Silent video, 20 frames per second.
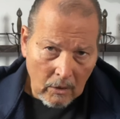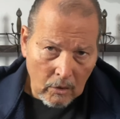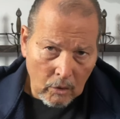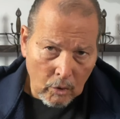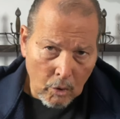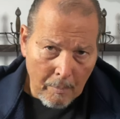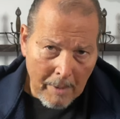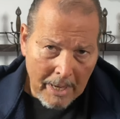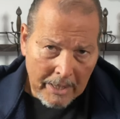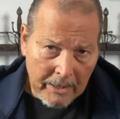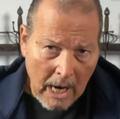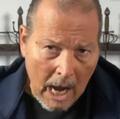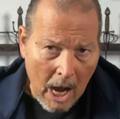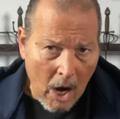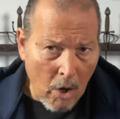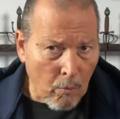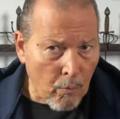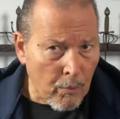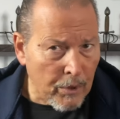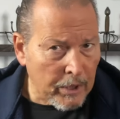No matter how
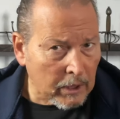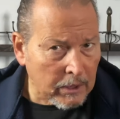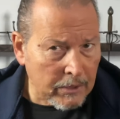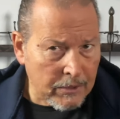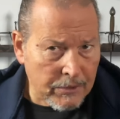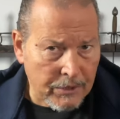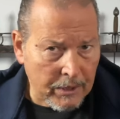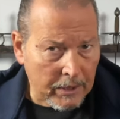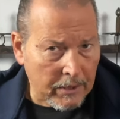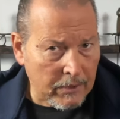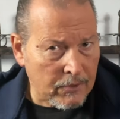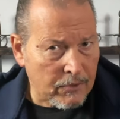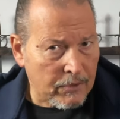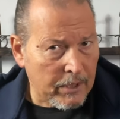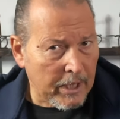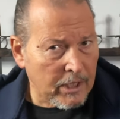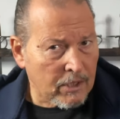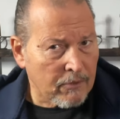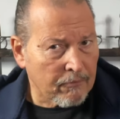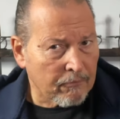realistic a
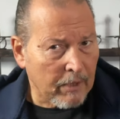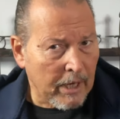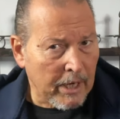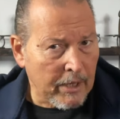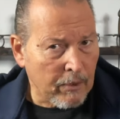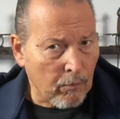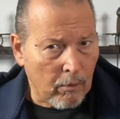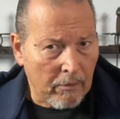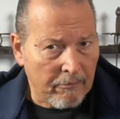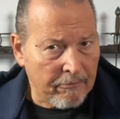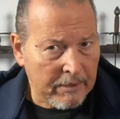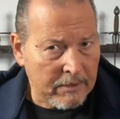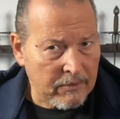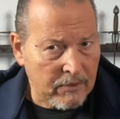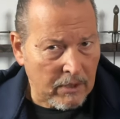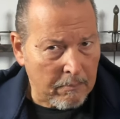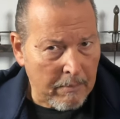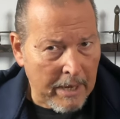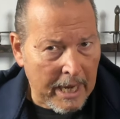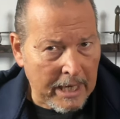stage fight or a
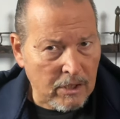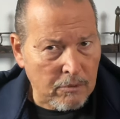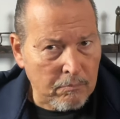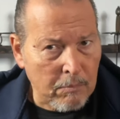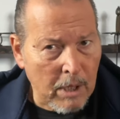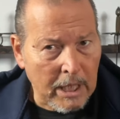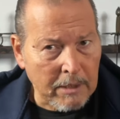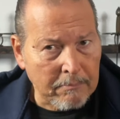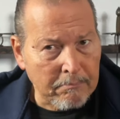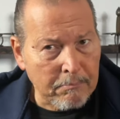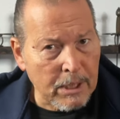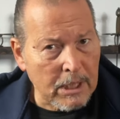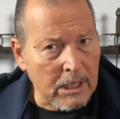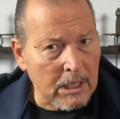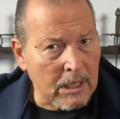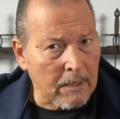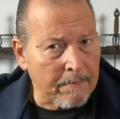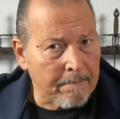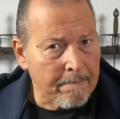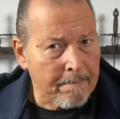fencing match might
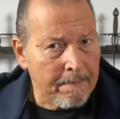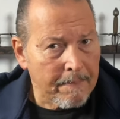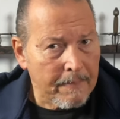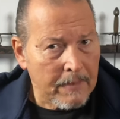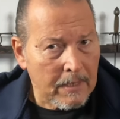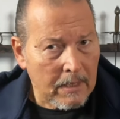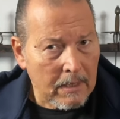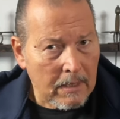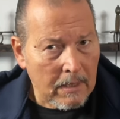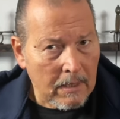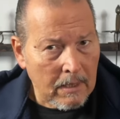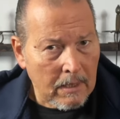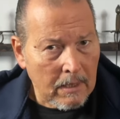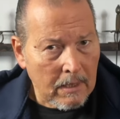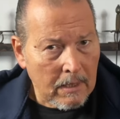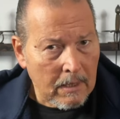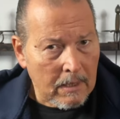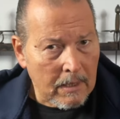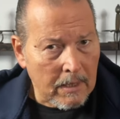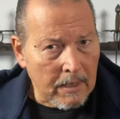be,
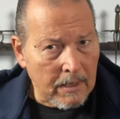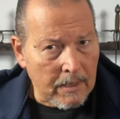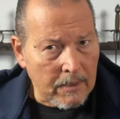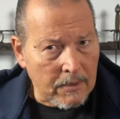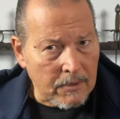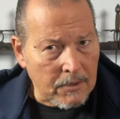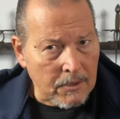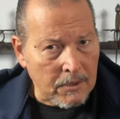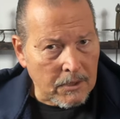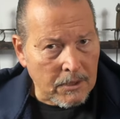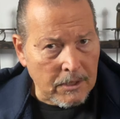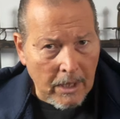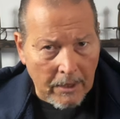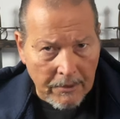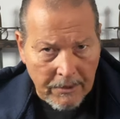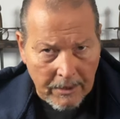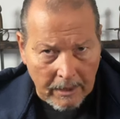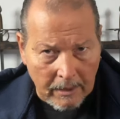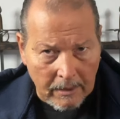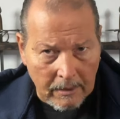it is
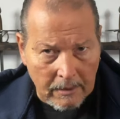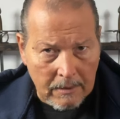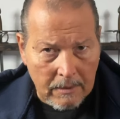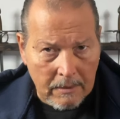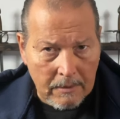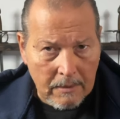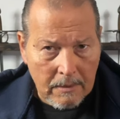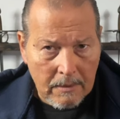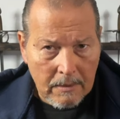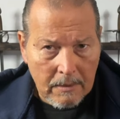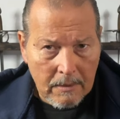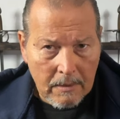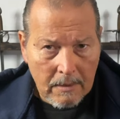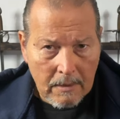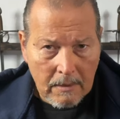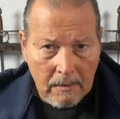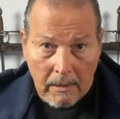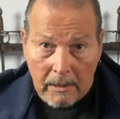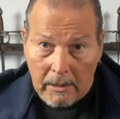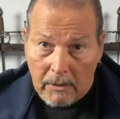nothing
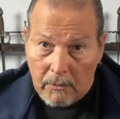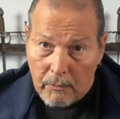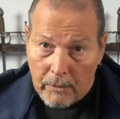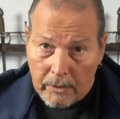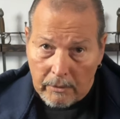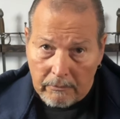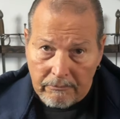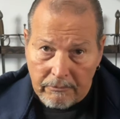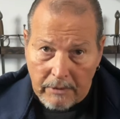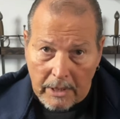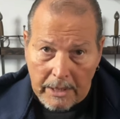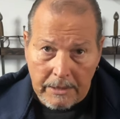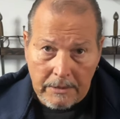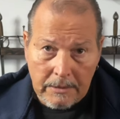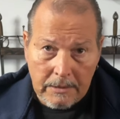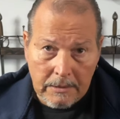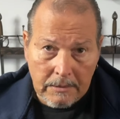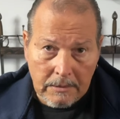like a real fight.